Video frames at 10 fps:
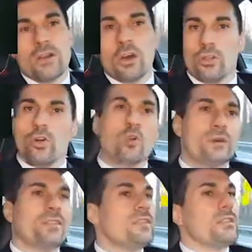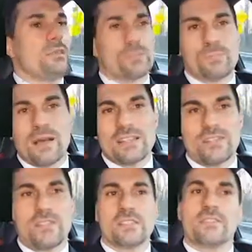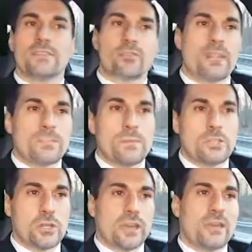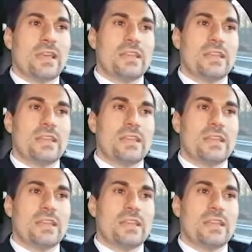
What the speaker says: along with the responsiveness of the transmission.